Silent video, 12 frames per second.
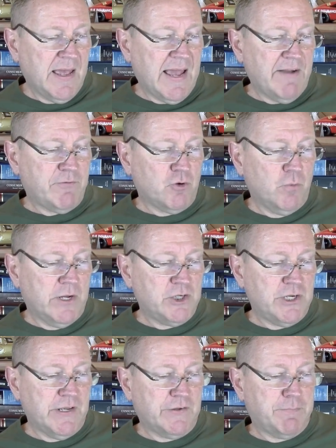after
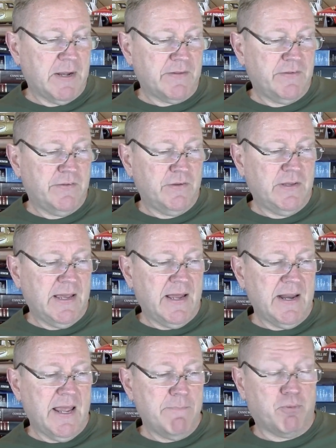which he expected to
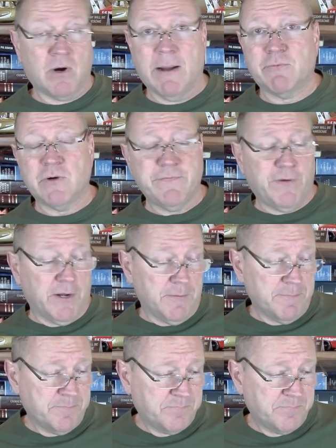get a prompt refund.